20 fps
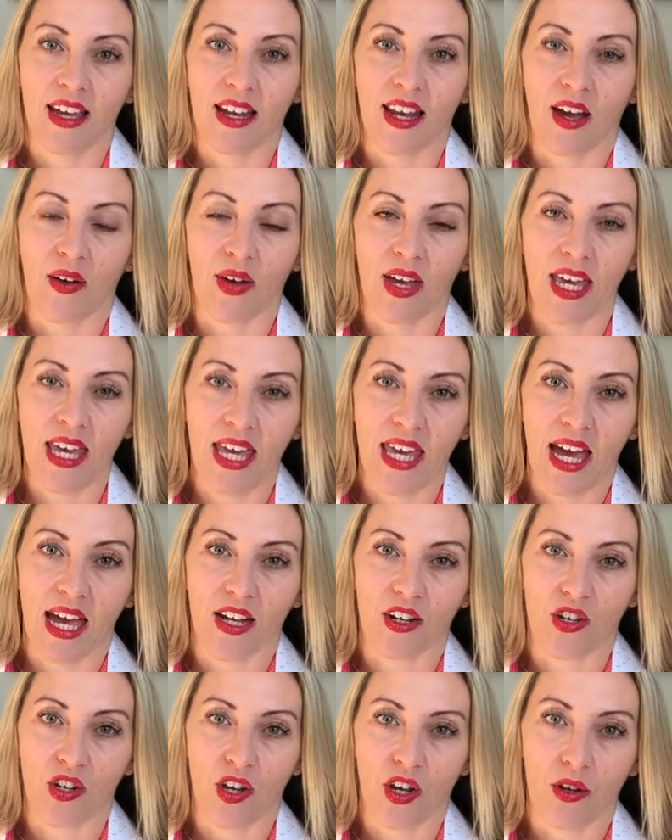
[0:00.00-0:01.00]
Now, he
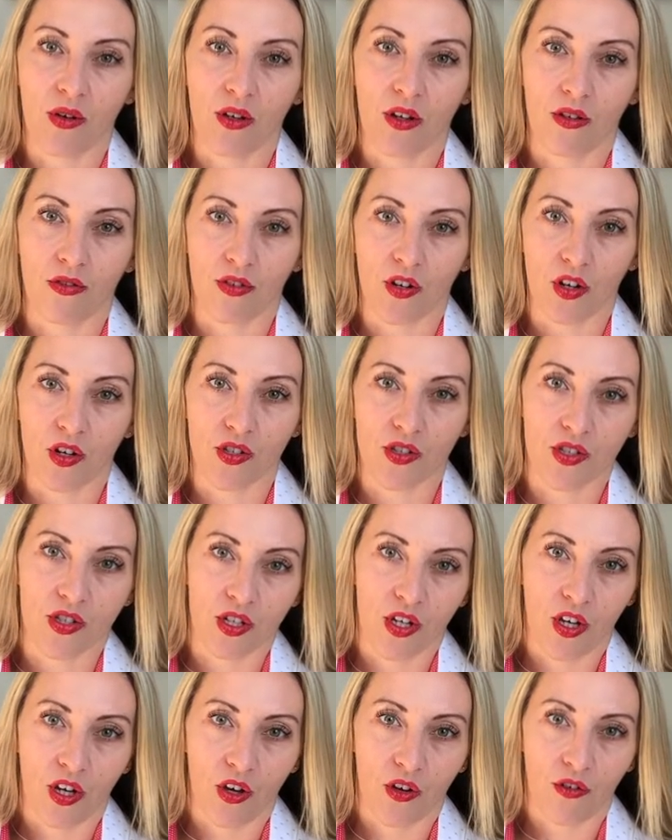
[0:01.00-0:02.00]
had no love lost
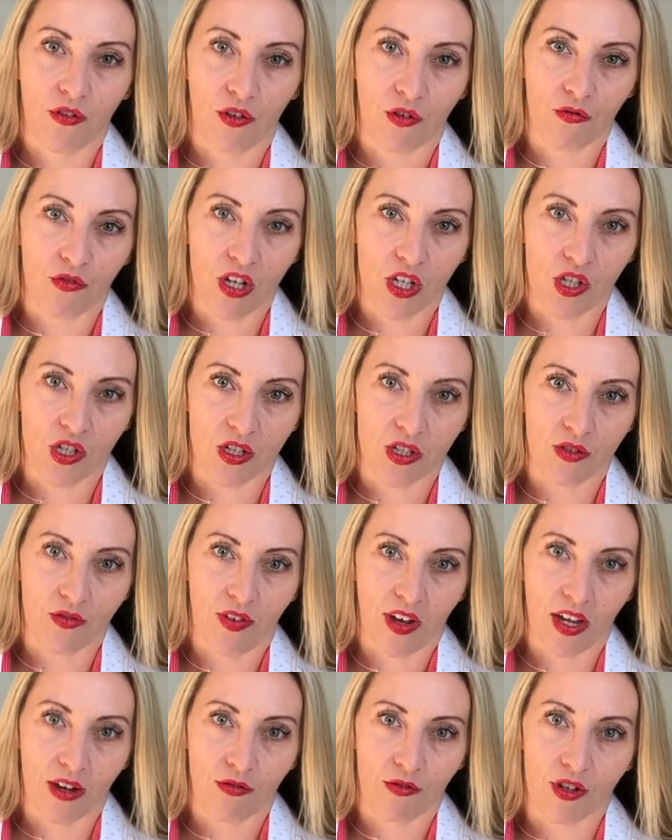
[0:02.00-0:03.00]
for Richard's
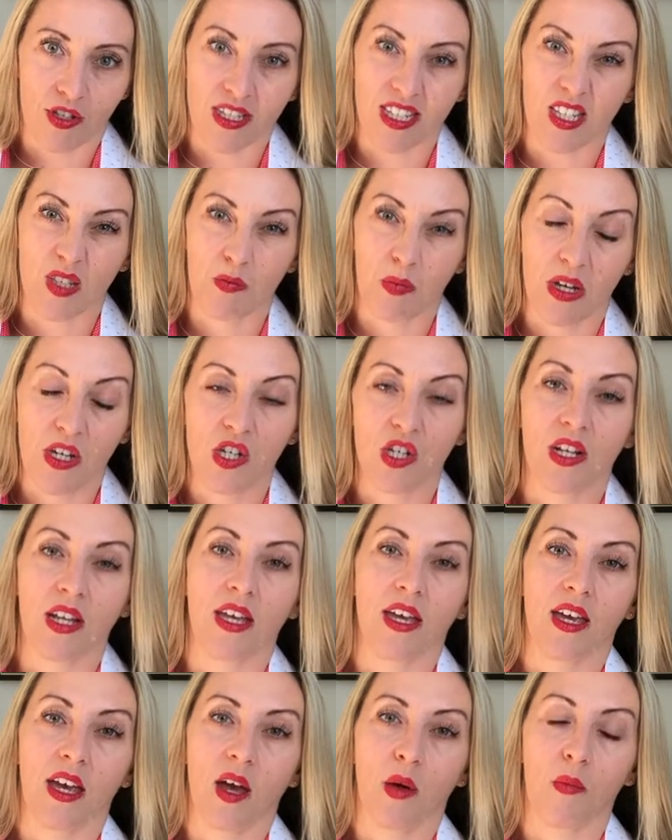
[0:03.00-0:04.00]
favourites,
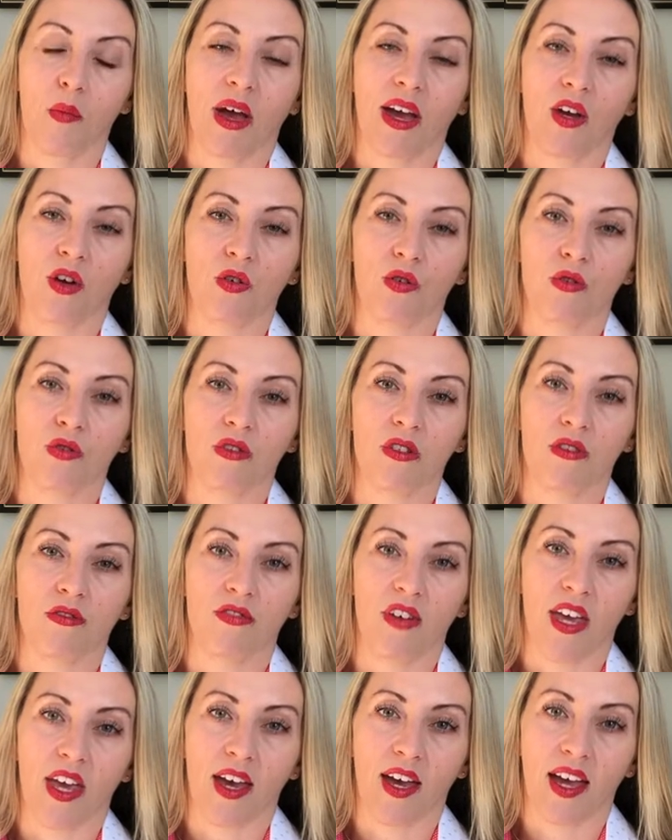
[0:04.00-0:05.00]
especially a man called De
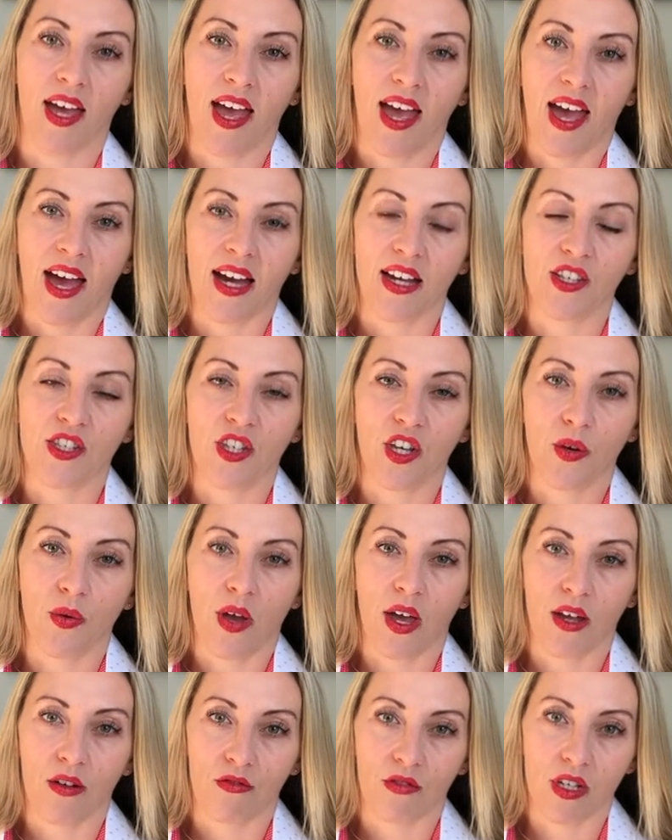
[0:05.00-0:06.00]
Vere, and so
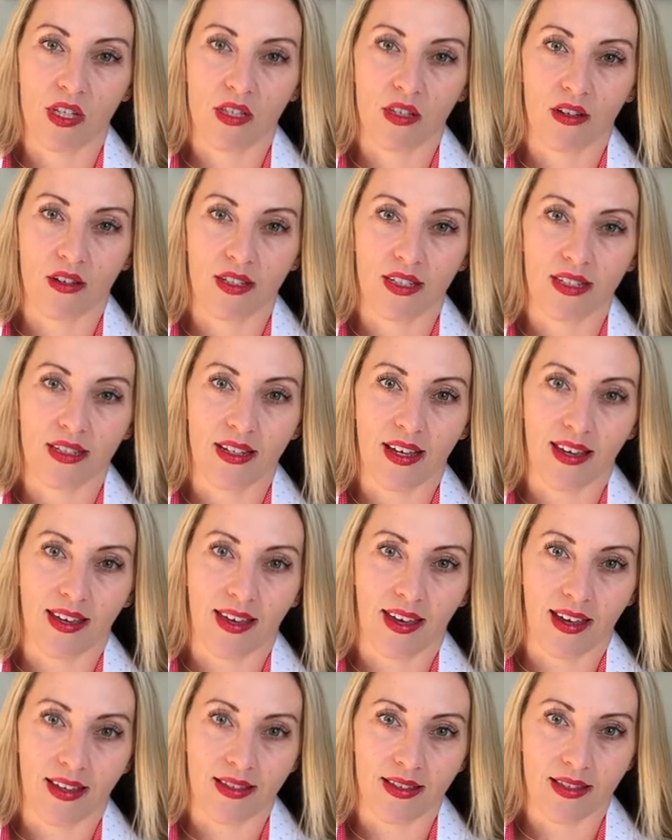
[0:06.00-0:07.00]
Henry sided
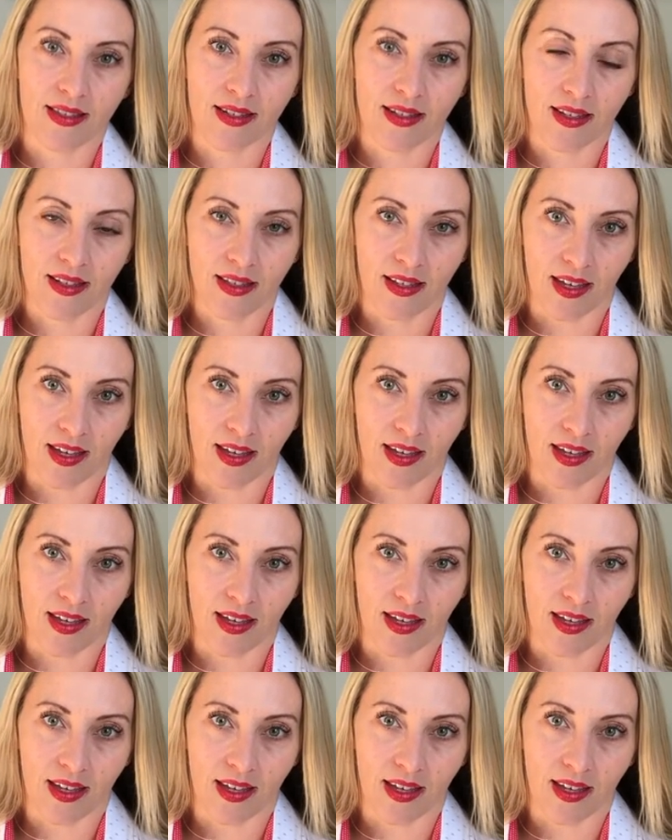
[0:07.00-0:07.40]
against the